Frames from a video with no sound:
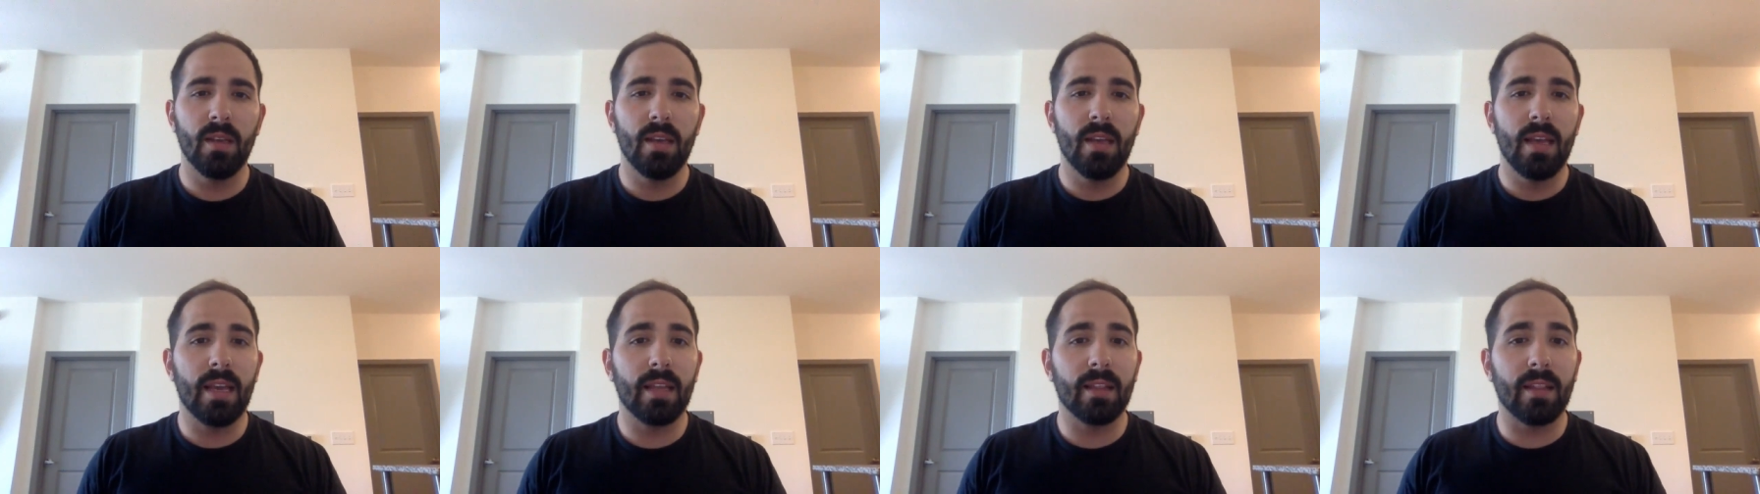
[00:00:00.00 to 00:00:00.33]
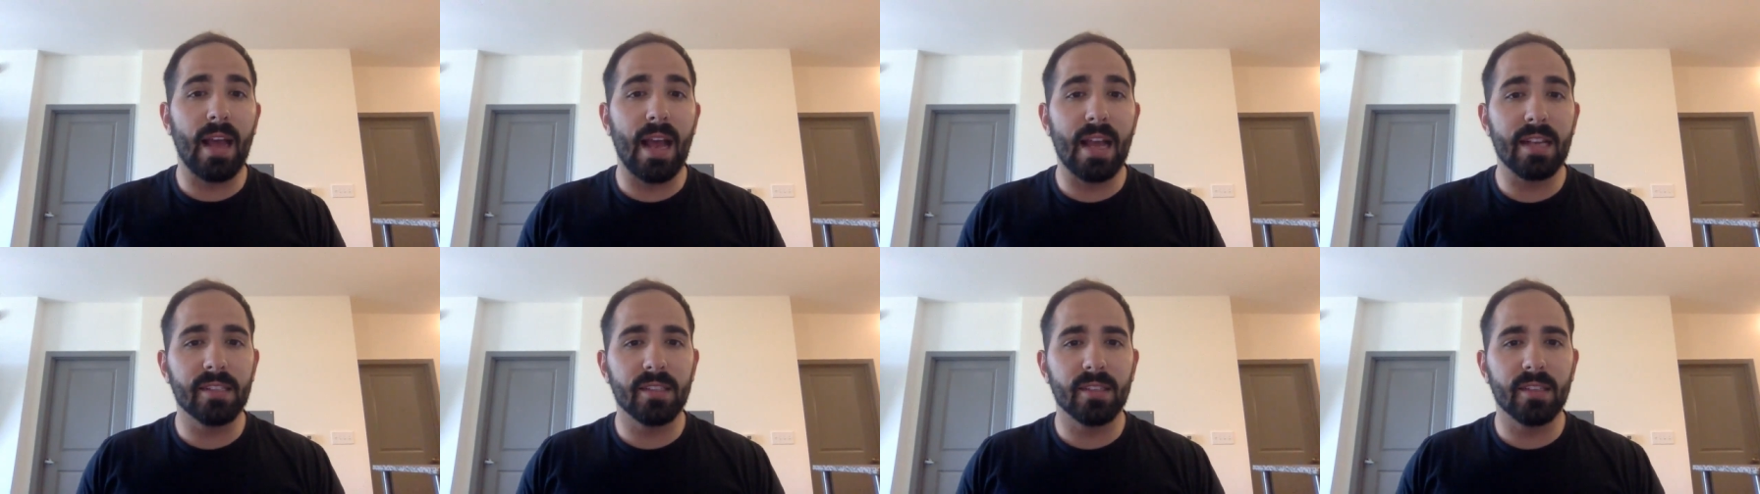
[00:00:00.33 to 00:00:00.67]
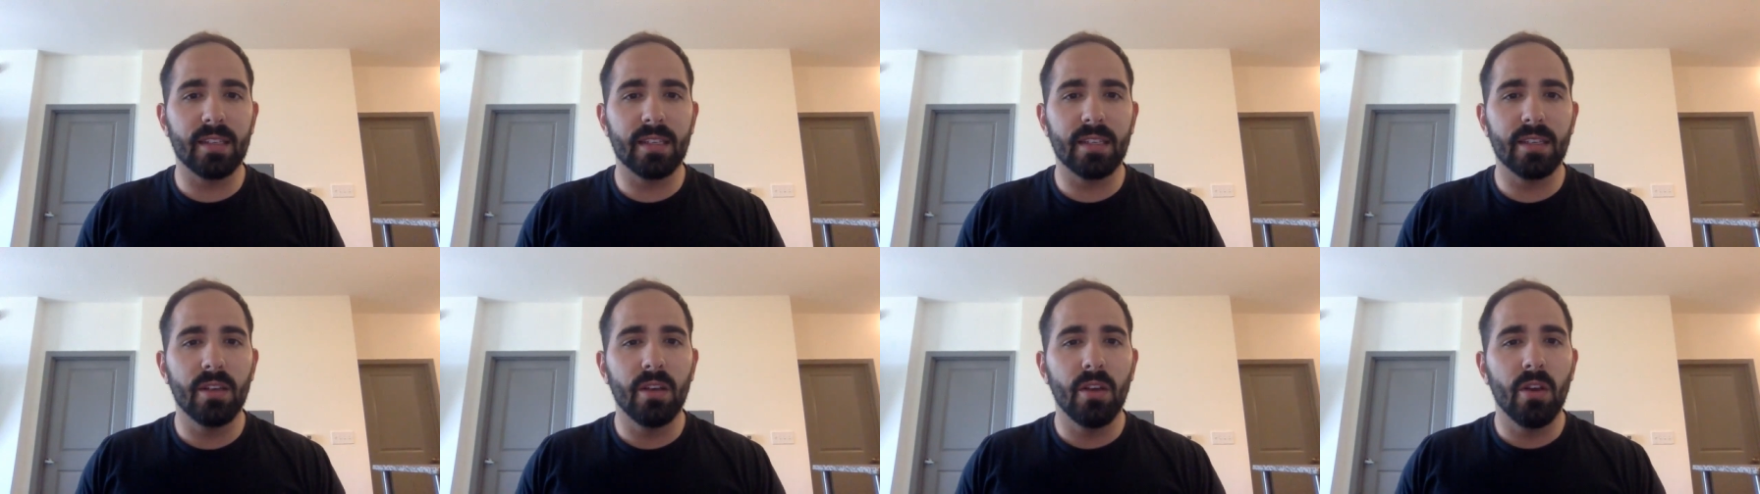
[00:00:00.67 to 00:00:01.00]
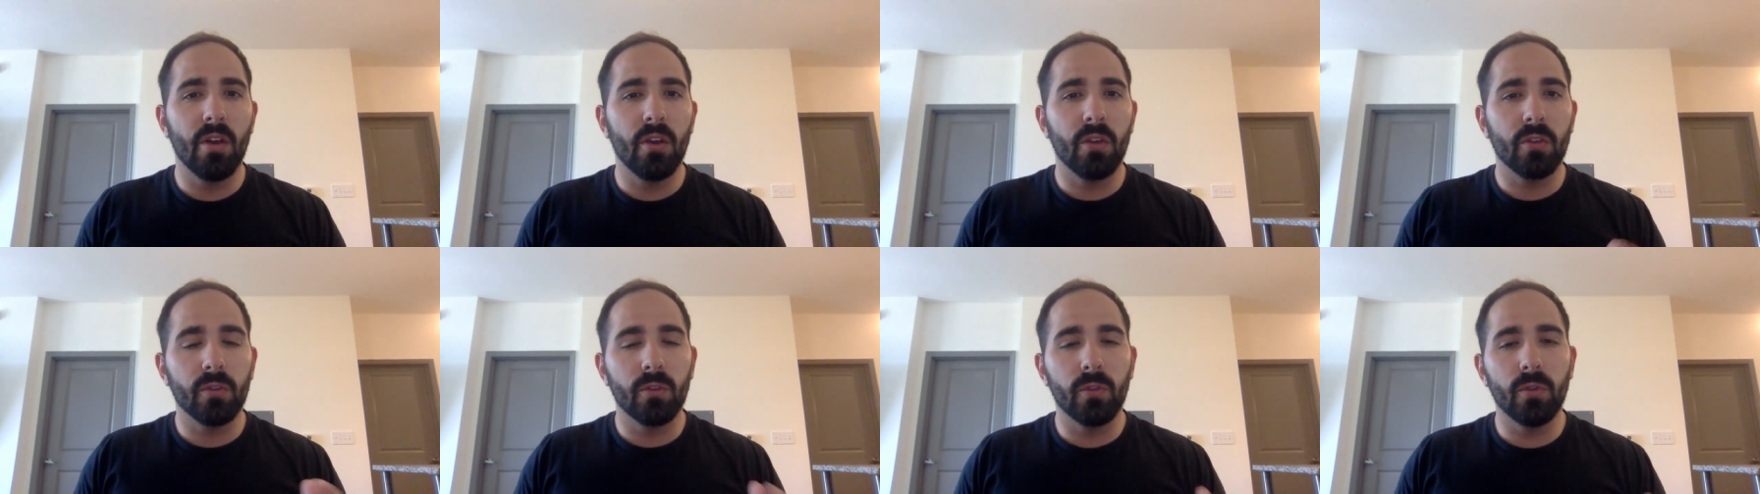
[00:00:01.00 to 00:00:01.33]
And lastly,
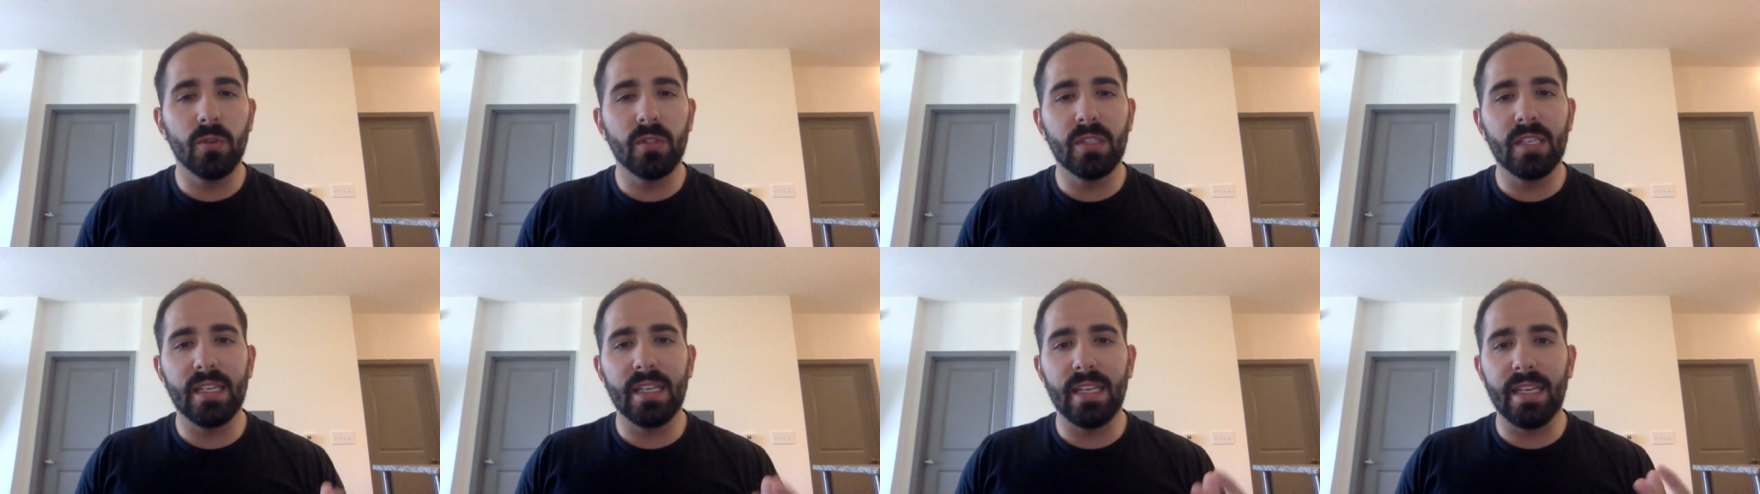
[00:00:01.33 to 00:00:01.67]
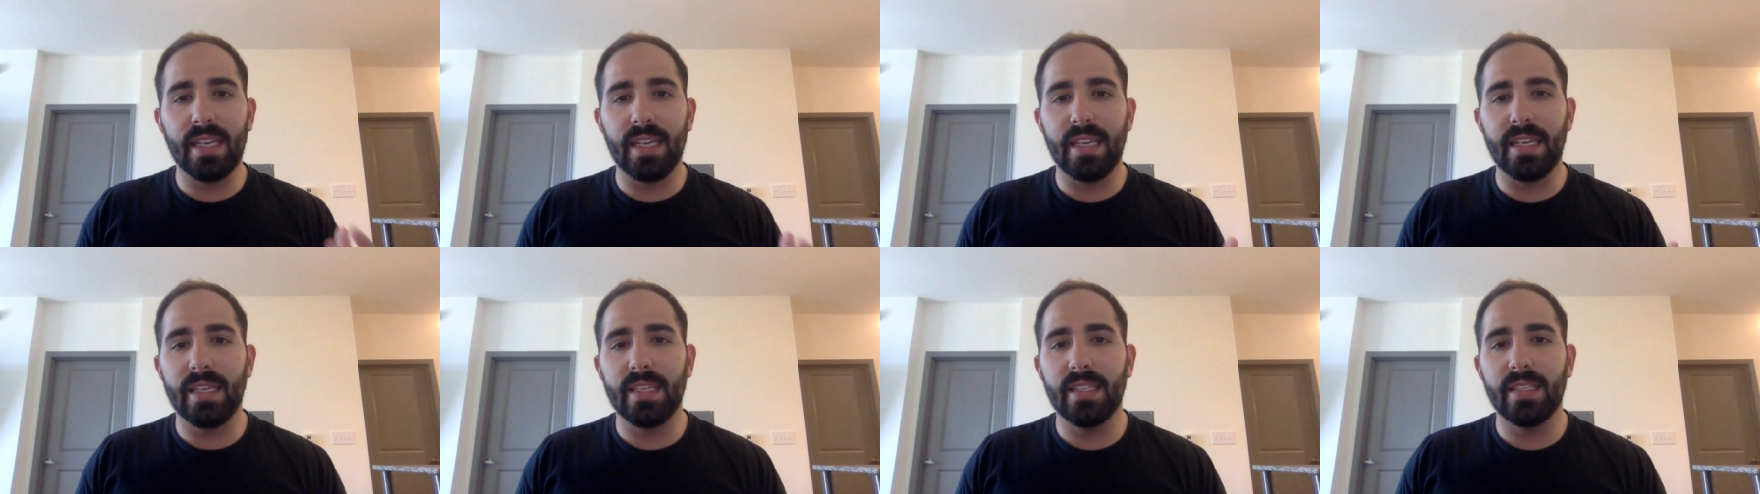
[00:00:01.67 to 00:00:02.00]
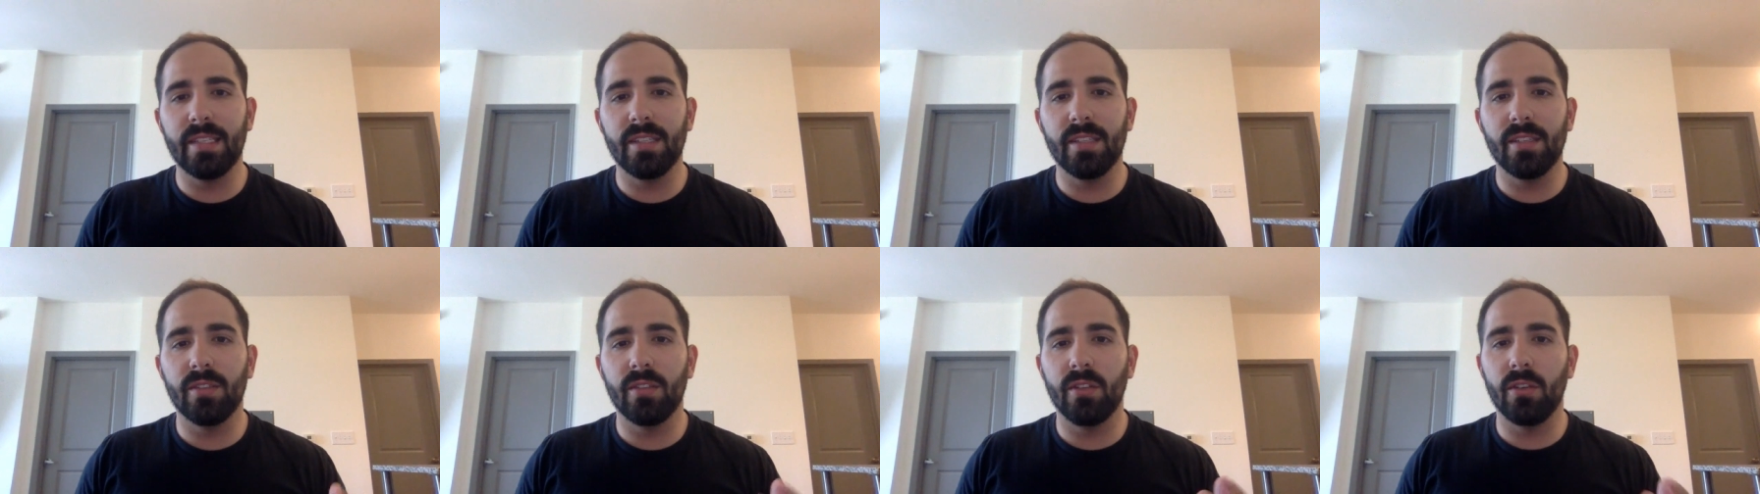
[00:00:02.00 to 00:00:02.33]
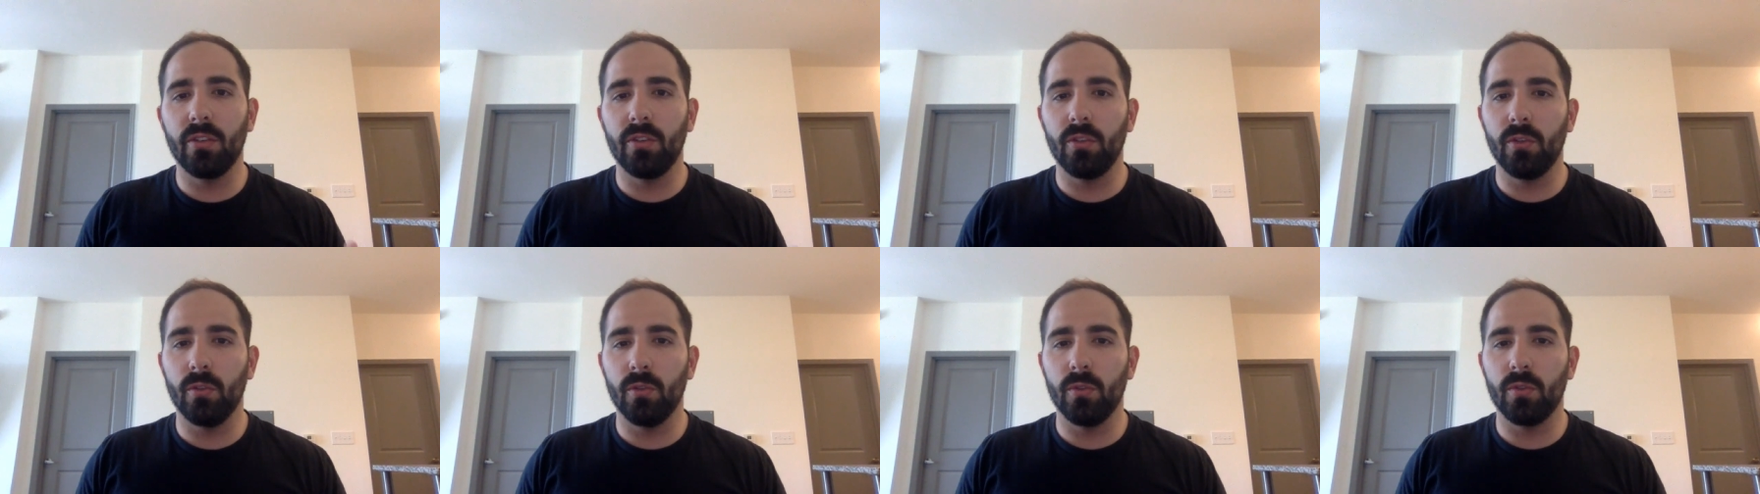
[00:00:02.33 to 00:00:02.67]
use an
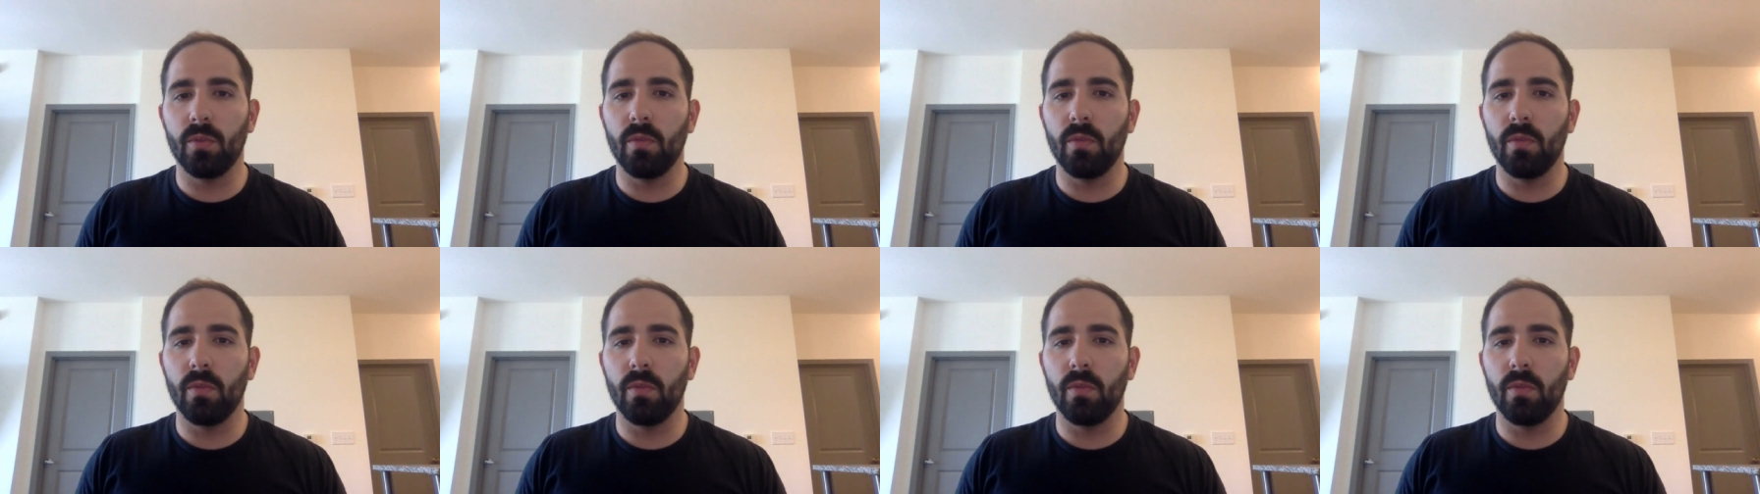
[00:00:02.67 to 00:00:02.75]
easy-to-use